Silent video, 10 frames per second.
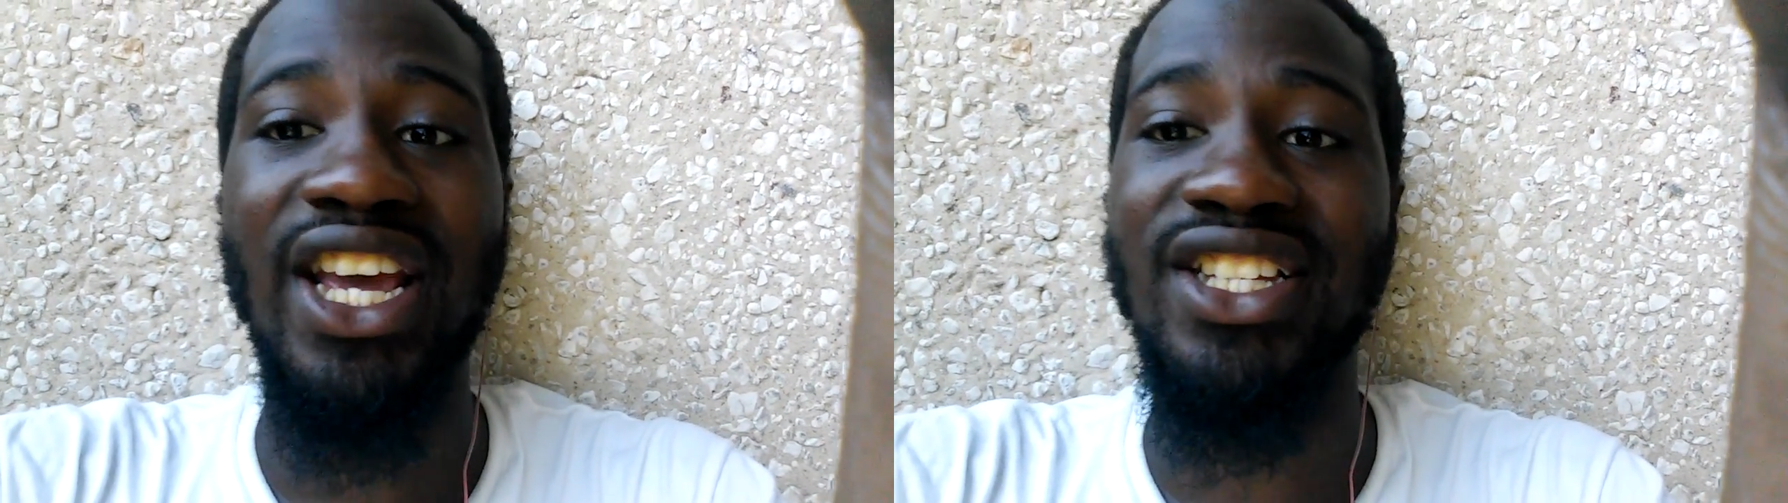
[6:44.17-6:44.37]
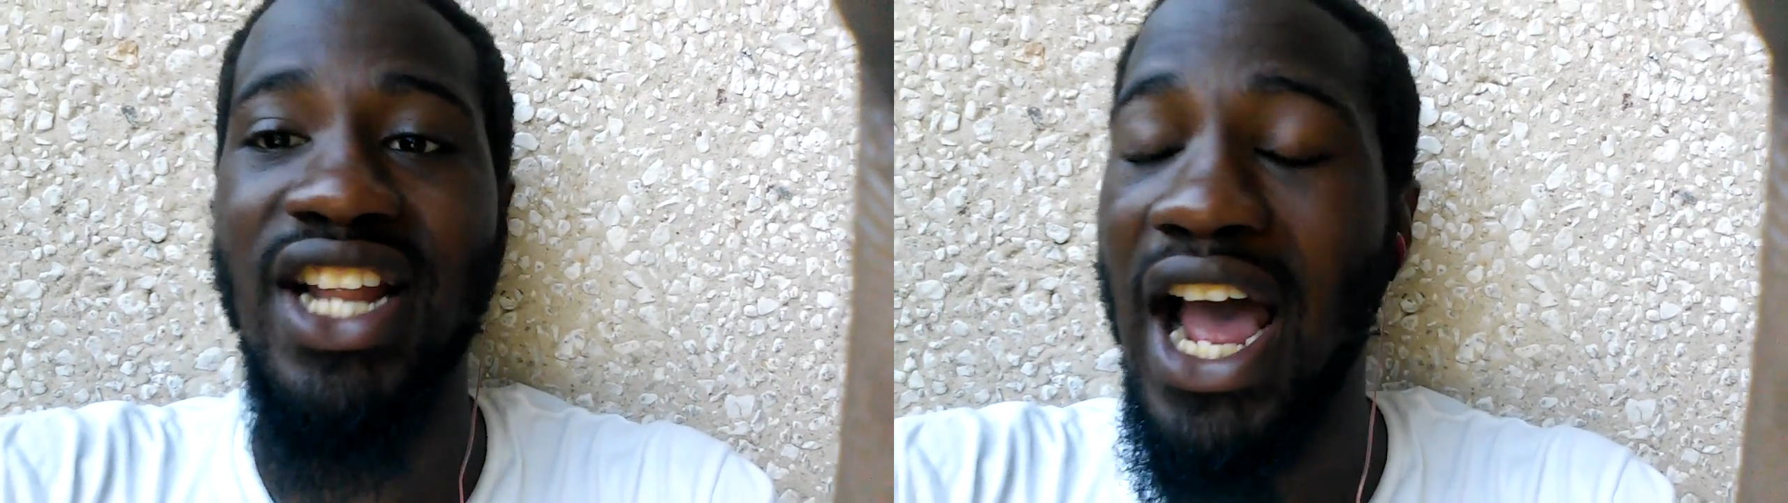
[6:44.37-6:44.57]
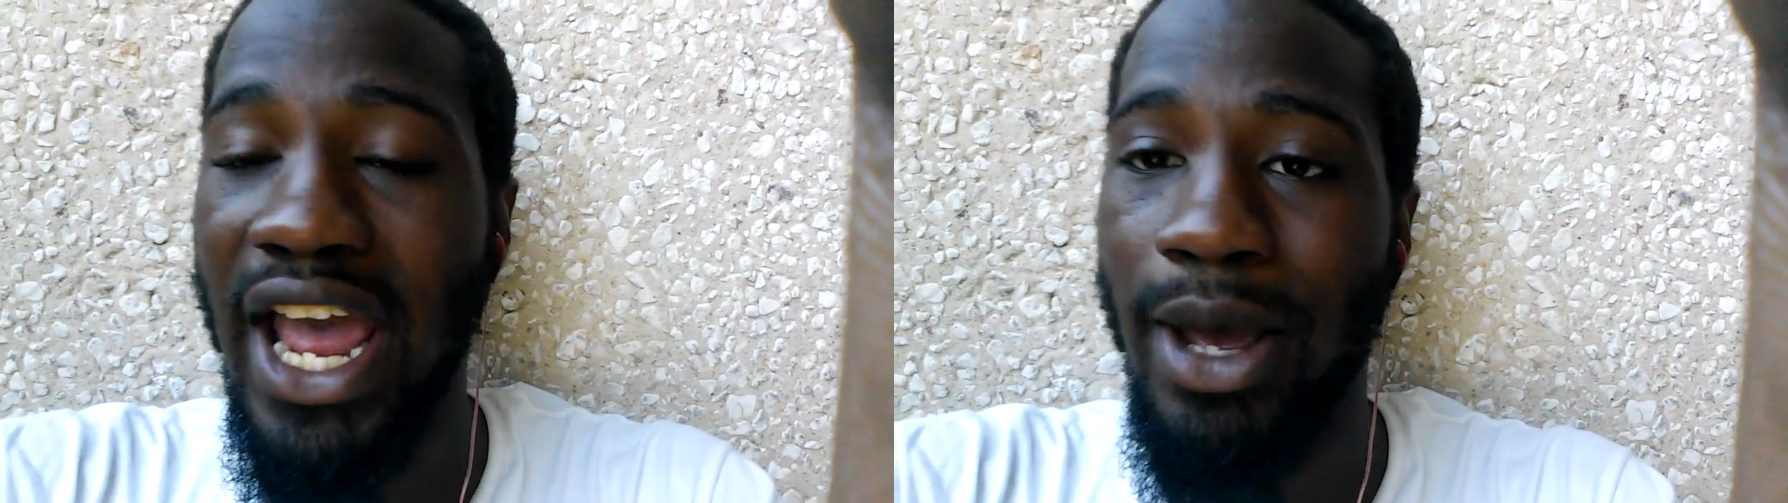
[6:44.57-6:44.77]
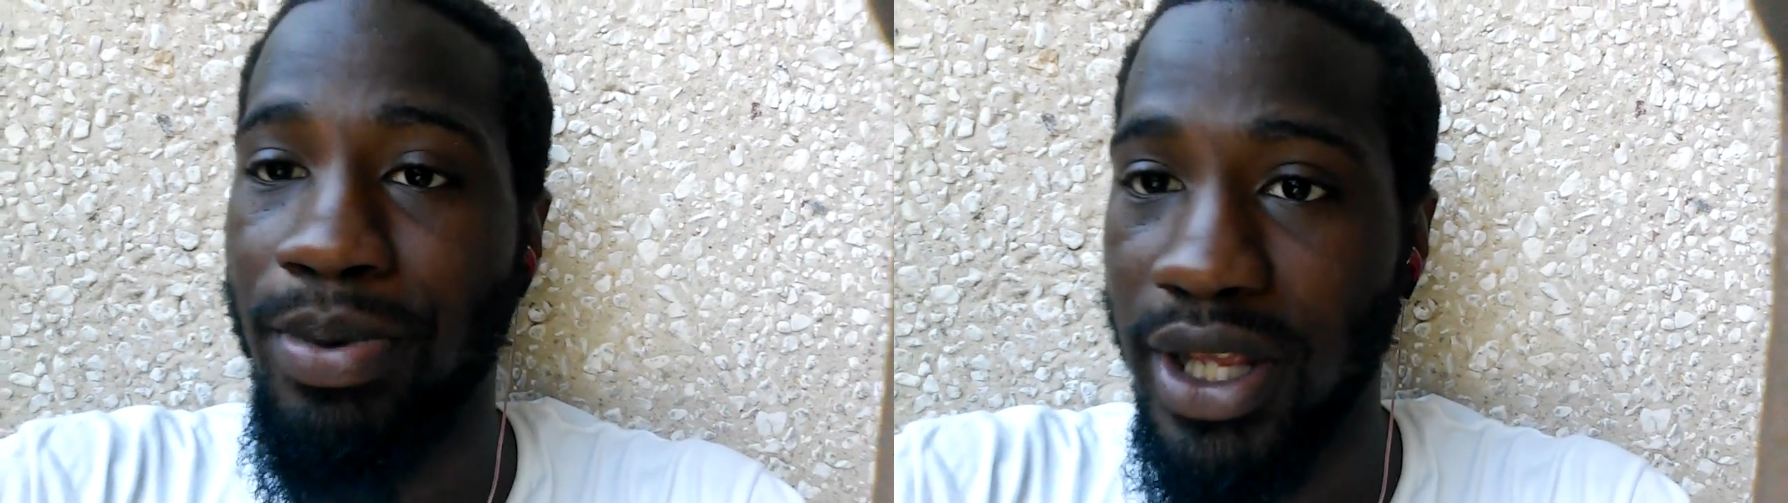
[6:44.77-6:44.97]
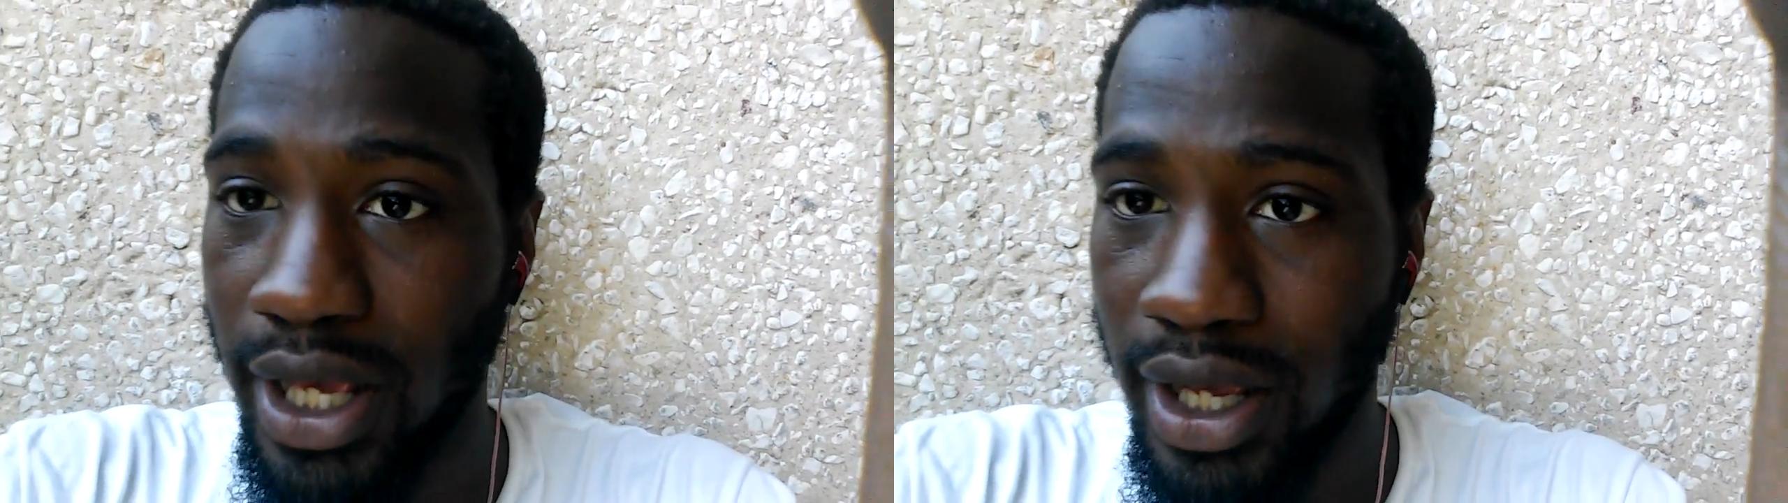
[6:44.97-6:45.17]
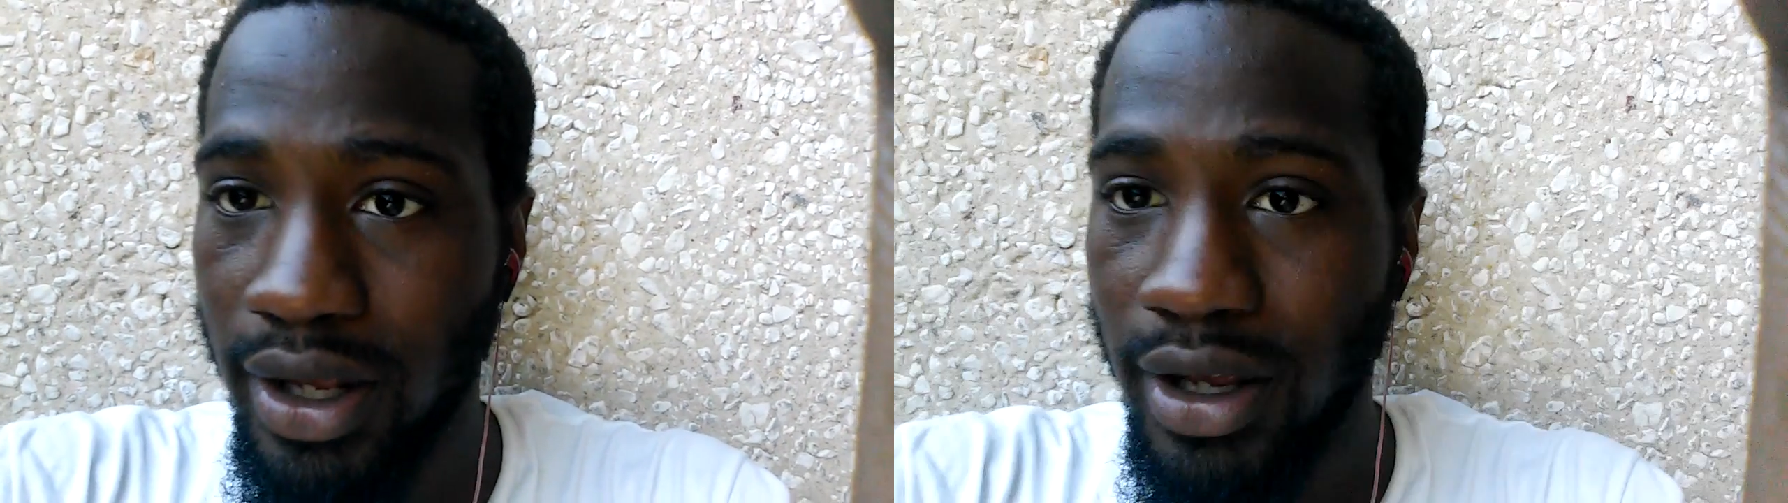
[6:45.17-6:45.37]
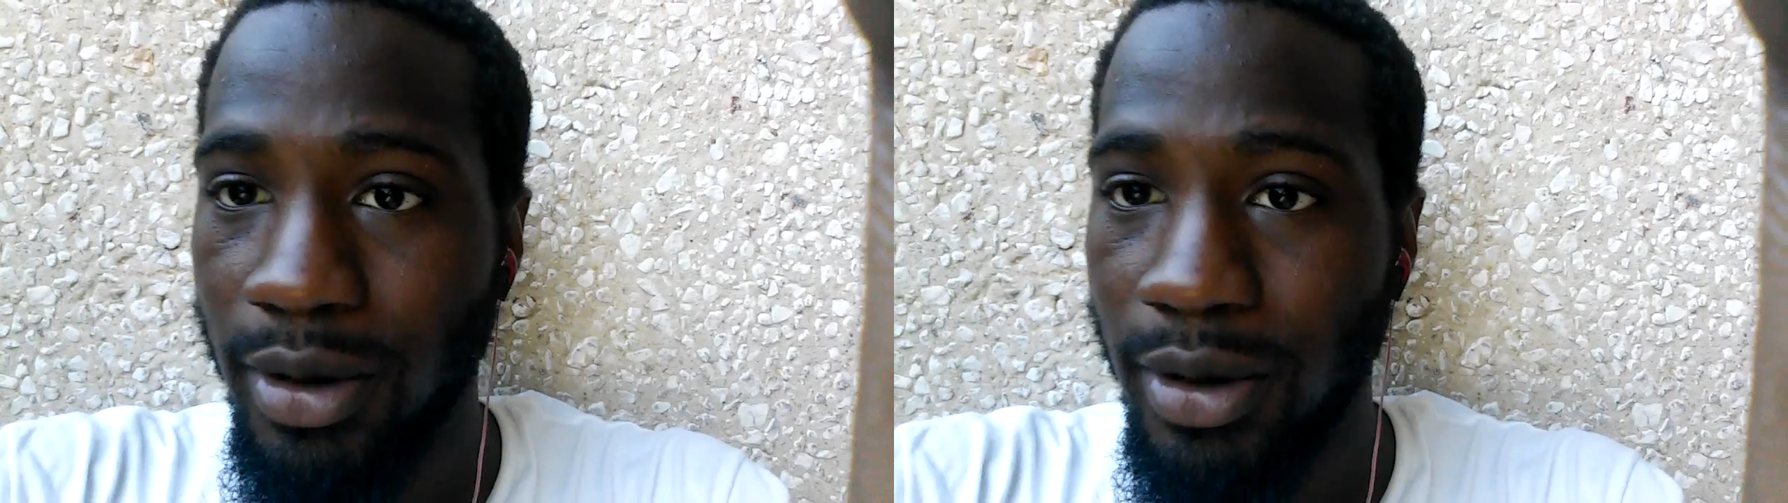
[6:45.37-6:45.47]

has not happened yet,